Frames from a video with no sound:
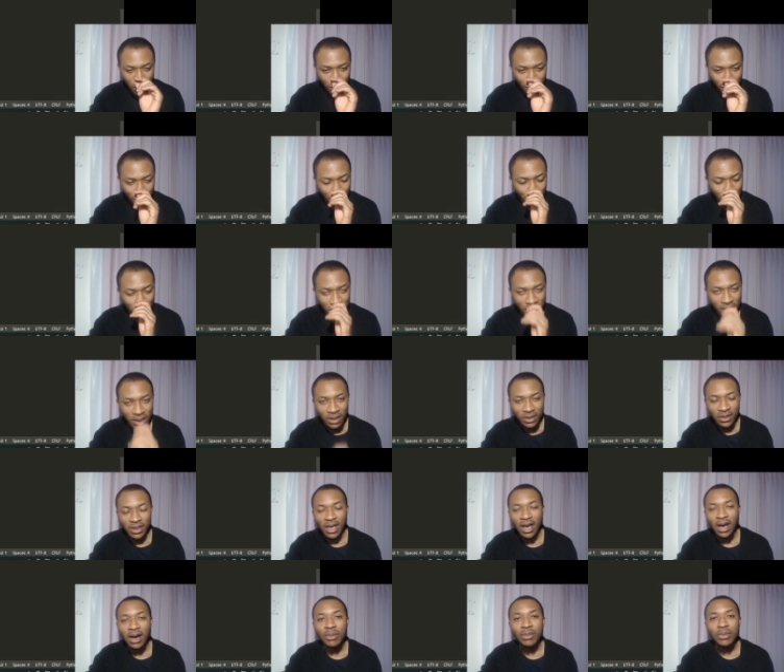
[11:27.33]
print out
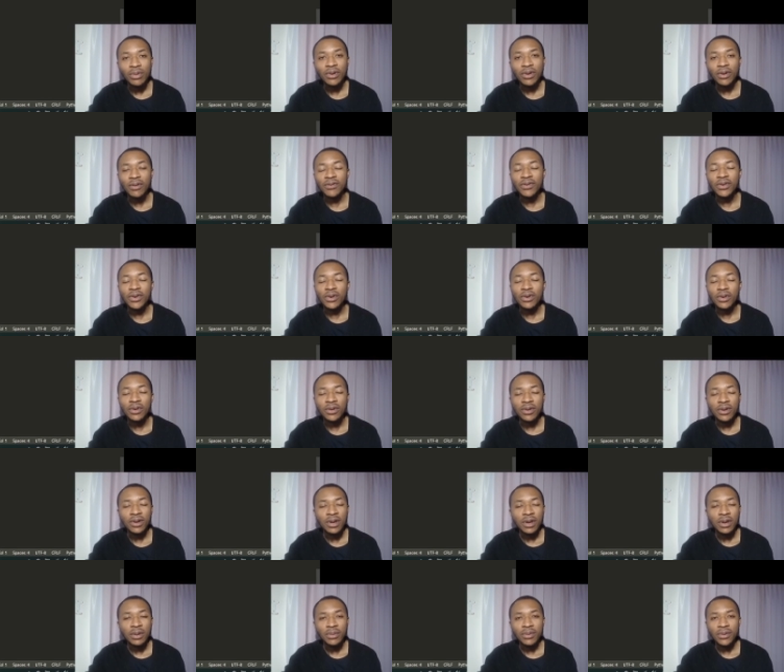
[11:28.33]
the output of your
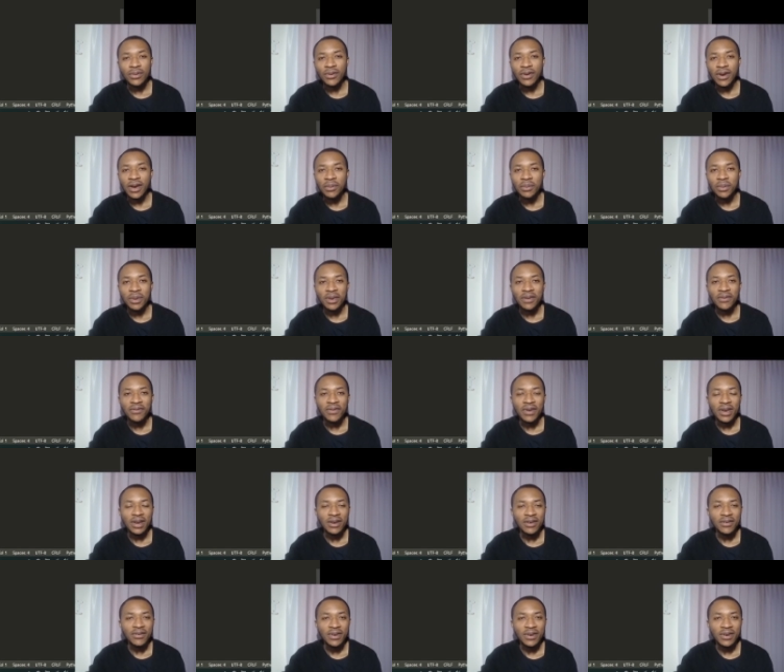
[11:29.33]
program in
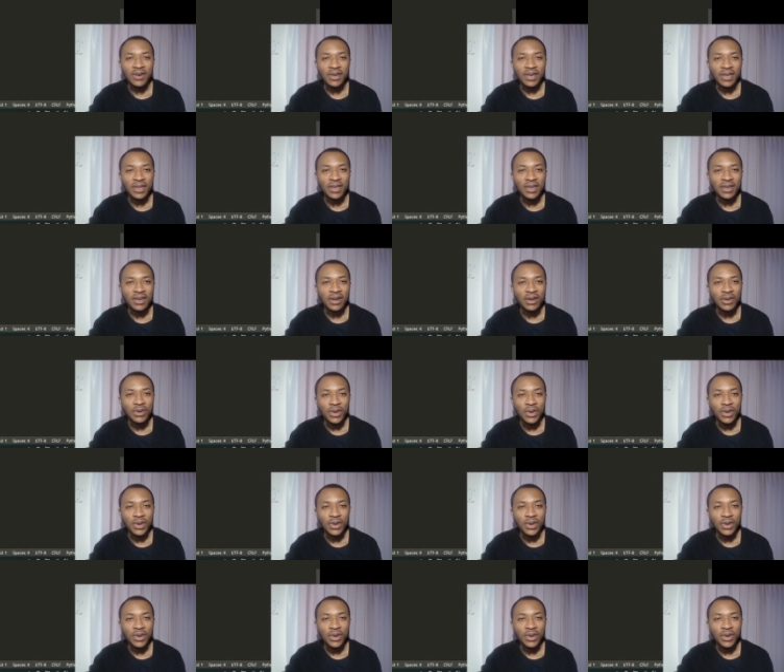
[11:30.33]
very